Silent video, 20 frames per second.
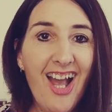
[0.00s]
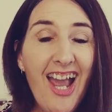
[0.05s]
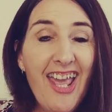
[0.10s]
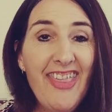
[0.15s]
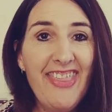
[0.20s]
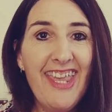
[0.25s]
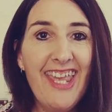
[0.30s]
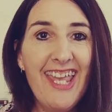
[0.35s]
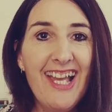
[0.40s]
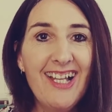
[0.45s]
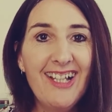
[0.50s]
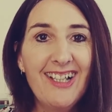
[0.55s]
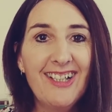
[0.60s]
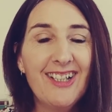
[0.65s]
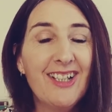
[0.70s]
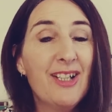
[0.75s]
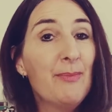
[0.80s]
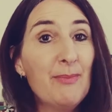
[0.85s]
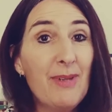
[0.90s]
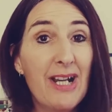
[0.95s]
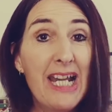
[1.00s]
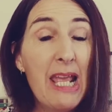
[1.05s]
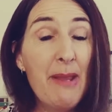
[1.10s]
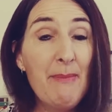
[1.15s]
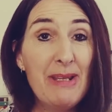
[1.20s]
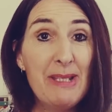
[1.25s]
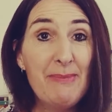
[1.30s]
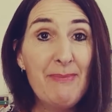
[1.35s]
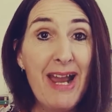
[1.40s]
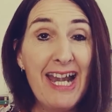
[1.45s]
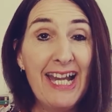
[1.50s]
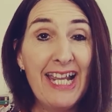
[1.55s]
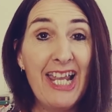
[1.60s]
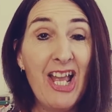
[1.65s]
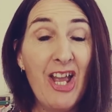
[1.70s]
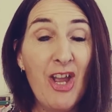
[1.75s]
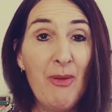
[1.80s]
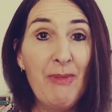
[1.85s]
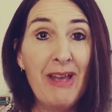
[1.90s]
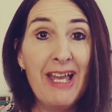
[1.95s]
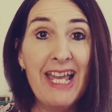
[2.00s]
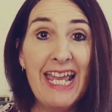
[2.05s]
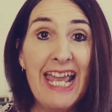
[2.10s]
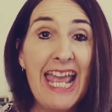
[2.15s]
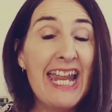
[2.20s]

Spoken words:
Hi there, my name is Maini Homer,